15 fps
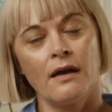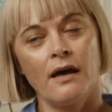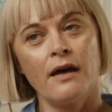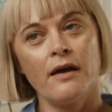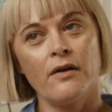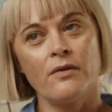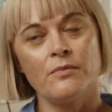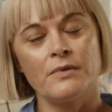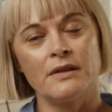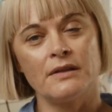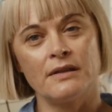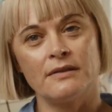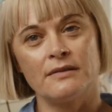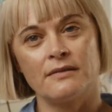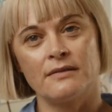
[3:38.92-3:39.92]
I hope that
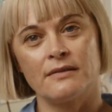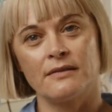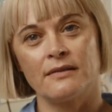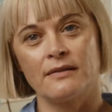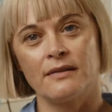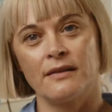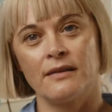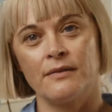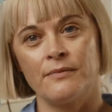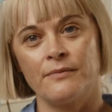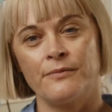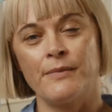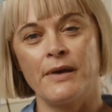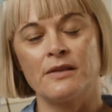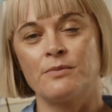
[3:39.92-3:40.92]
this
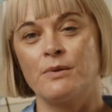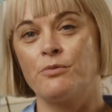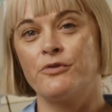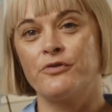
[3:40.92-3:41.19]
makes people